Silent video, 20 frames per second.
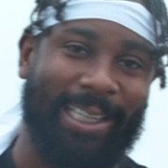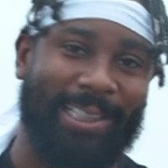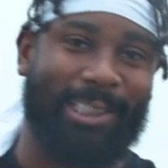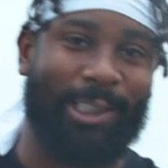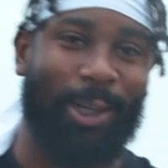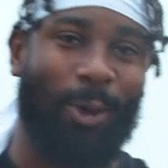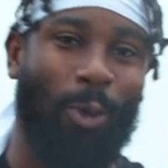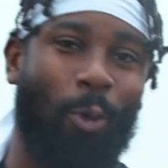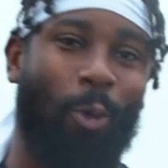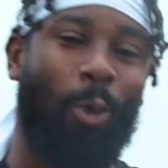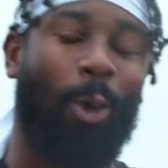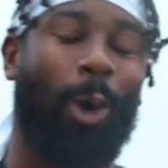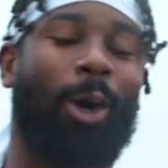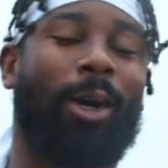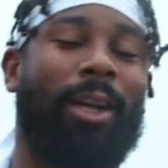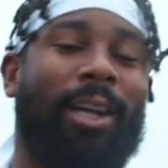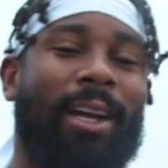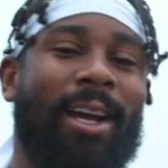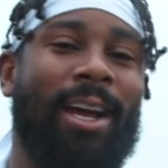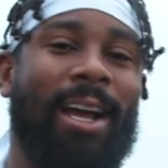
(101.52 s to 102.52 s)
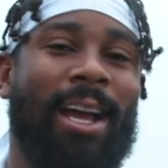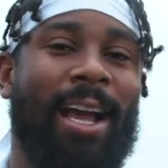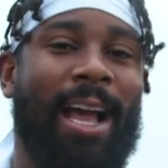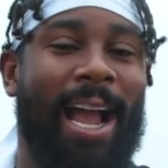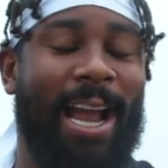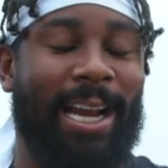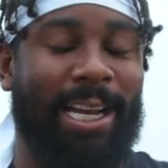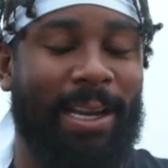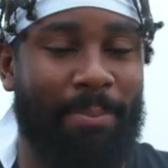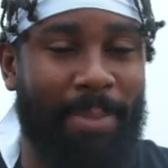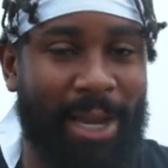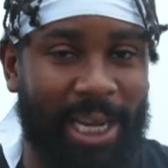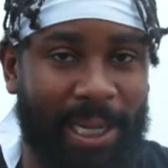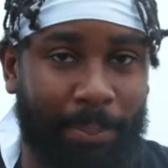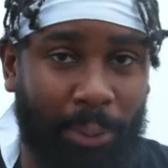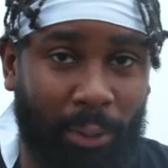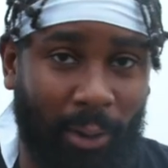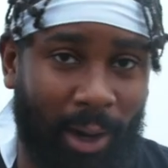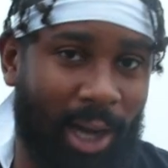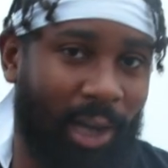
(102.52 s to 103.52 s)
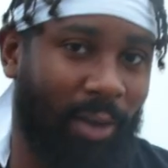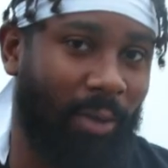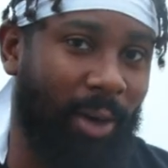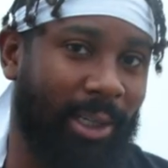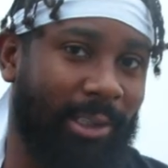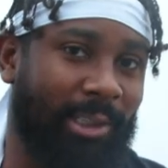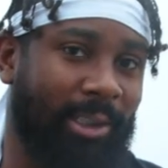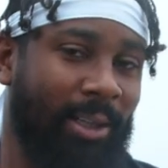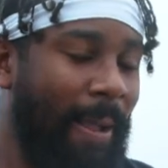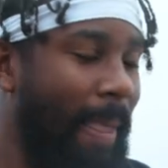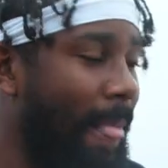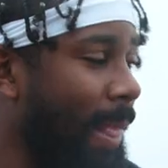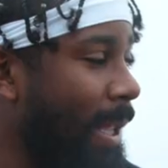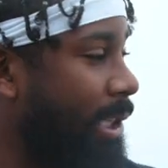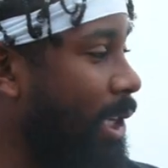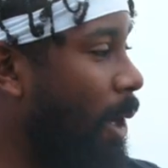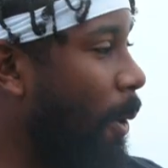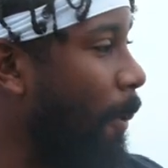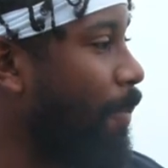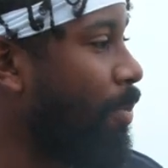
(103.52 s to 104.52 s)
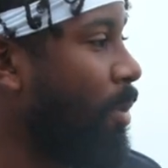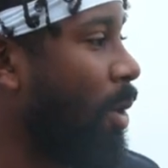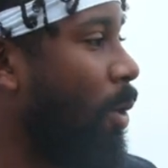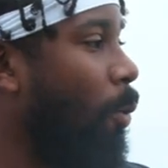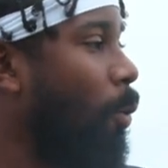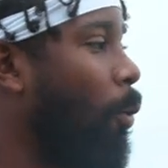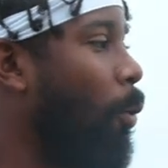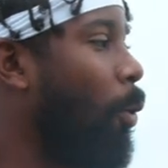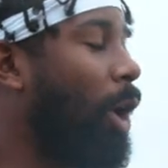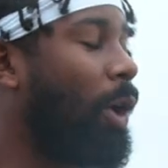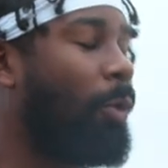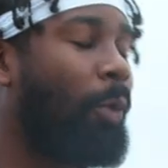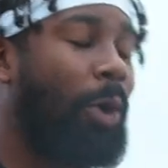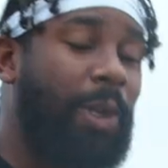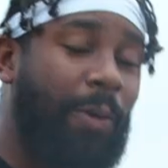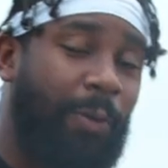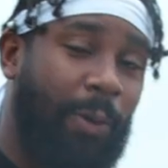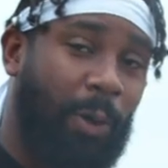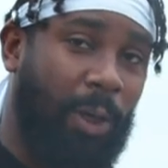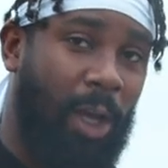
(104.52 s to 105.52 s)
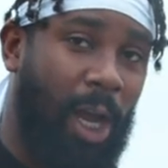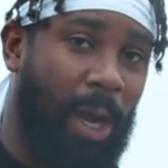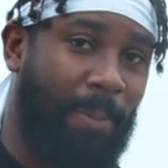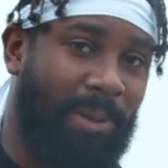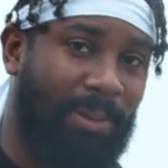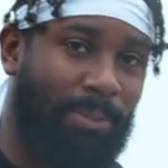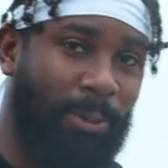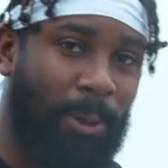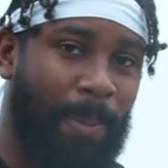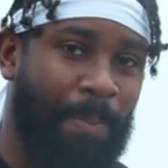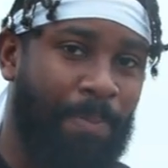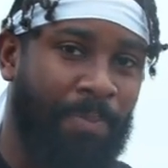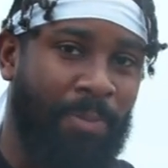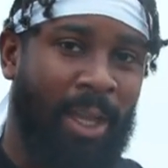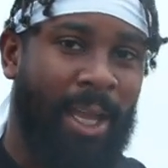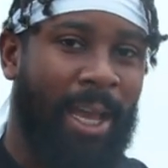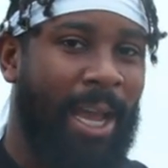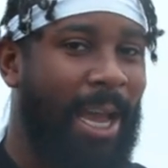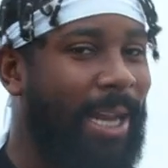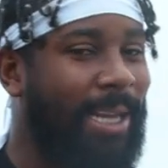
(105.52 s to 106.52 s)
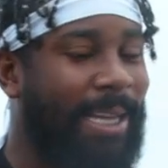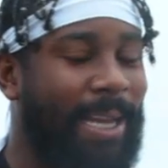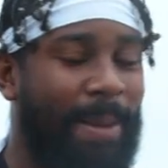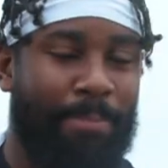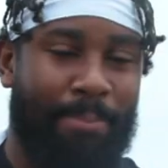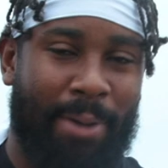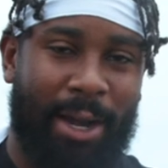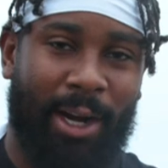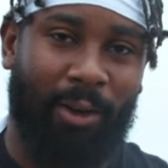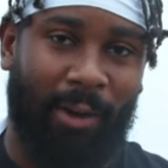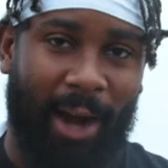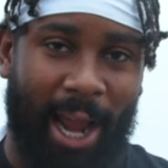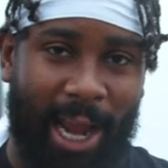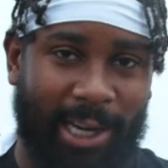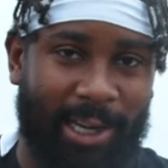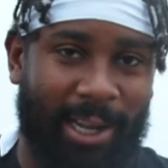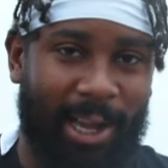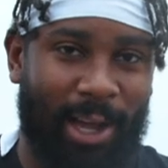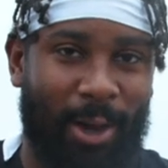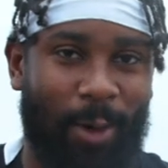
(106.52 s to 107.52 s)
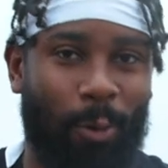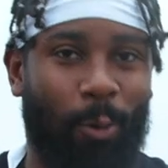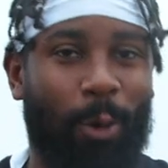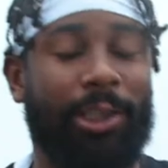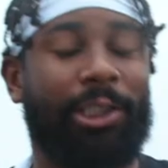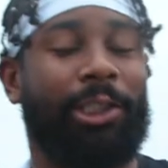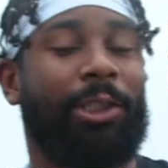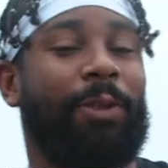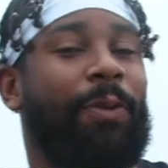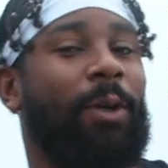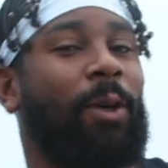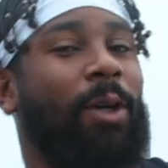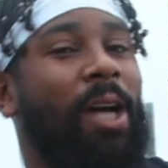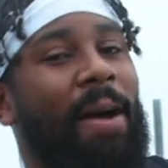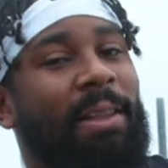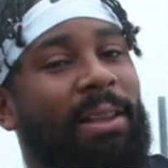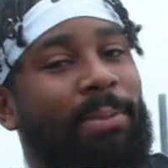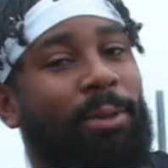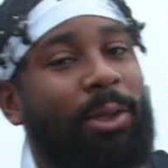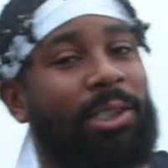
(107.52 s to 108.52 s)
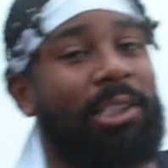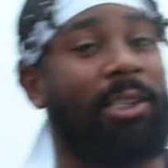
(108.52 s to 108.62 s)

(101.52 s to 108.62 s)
is to work and to make progress. So work where you feel comfortable and get better at it. Once you feel comfortable